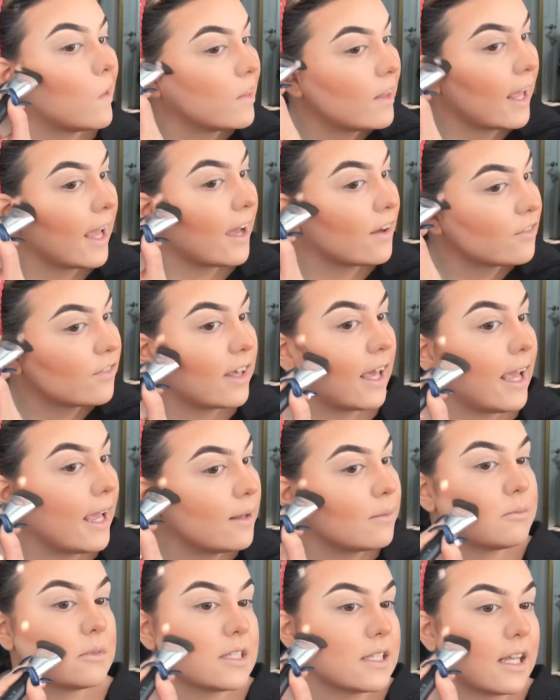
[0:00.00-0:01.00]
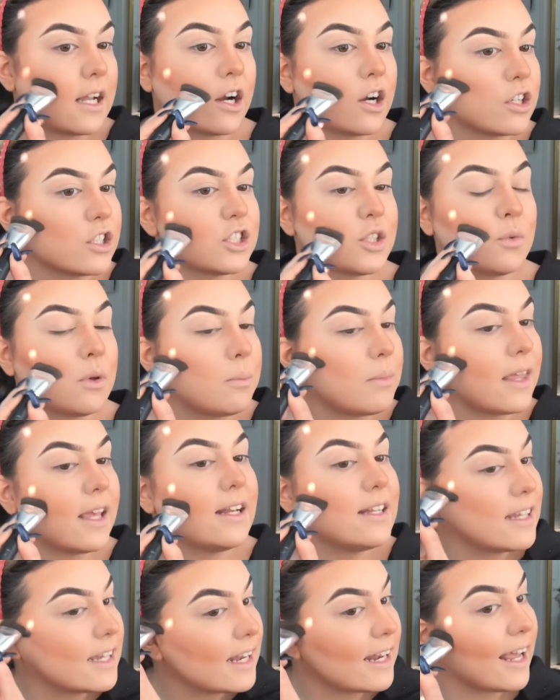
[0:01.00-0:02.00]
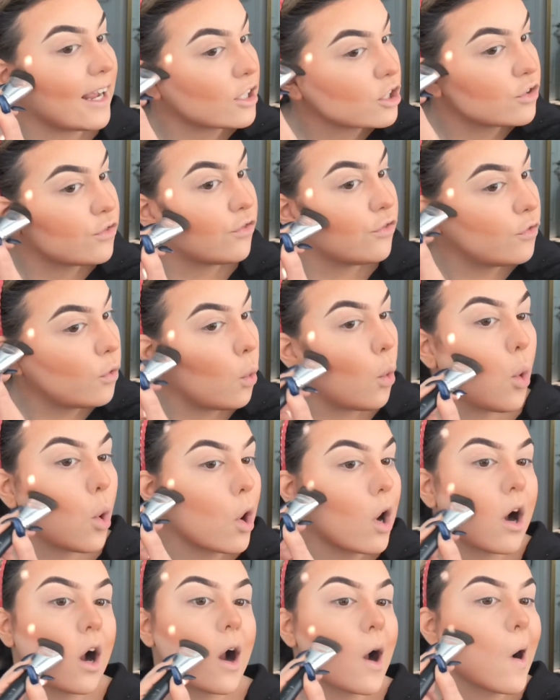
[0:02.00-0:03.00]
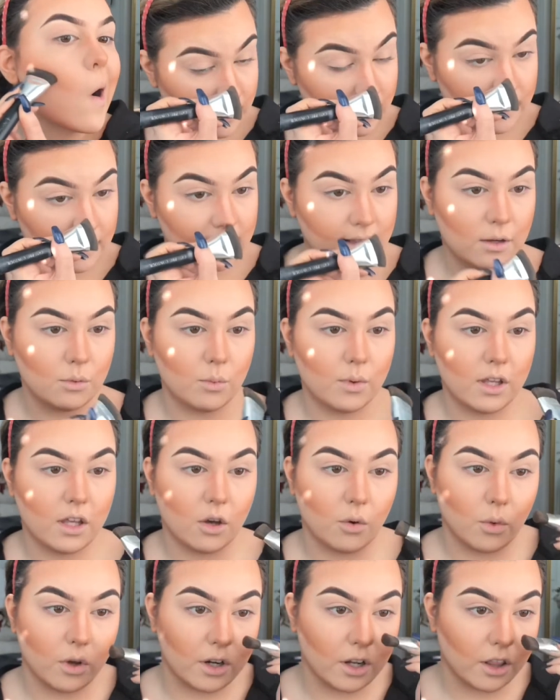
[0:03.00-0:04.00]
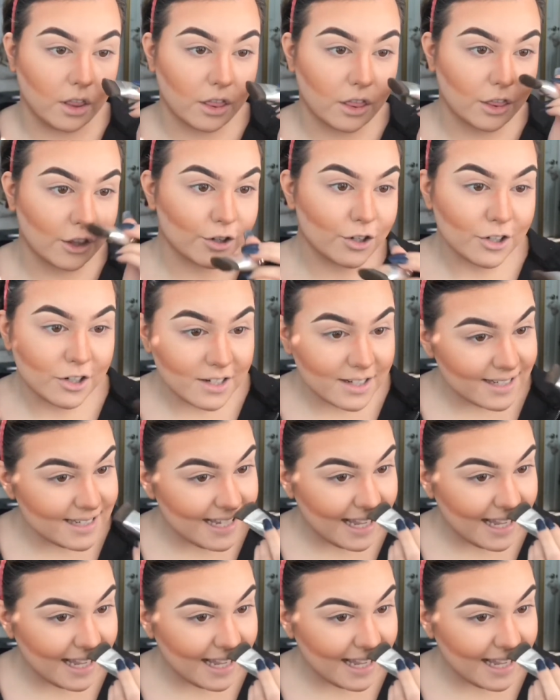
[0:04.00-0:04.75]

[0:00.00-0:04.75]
they have games there, so we played Connect 4. Then we go on a third